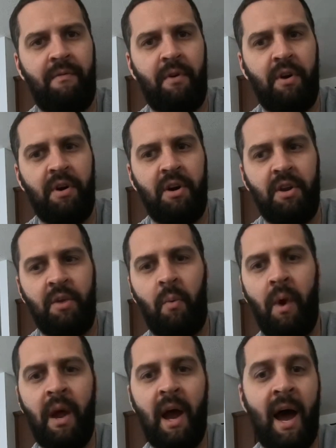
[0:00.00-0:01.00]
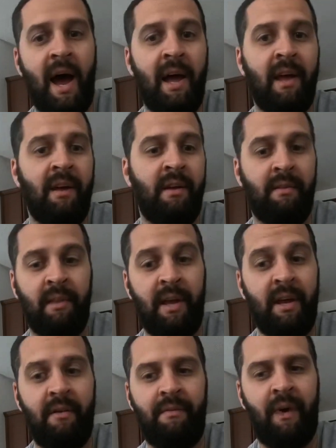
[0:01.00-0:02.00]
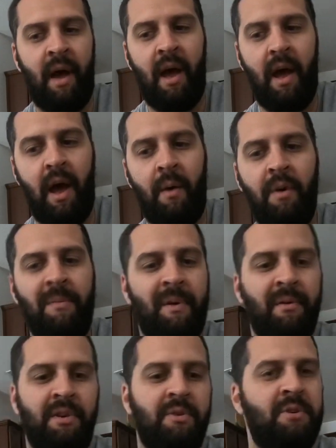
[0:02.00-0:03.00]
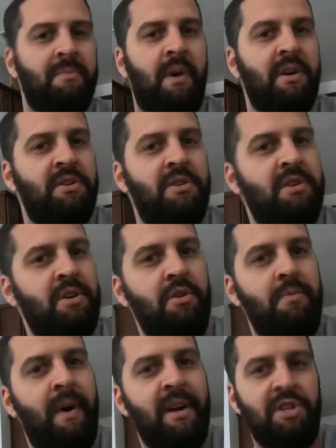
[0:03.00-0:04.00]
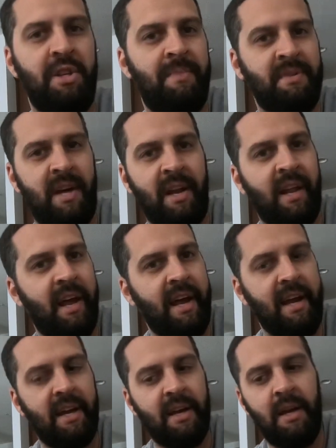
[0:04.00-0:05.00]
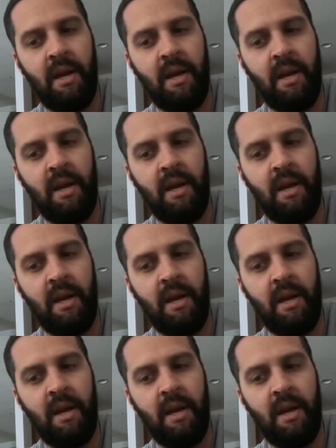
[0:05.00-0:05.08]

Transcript: for the way I live, I wouldn't be able to do as much to my Jeep as I'd like.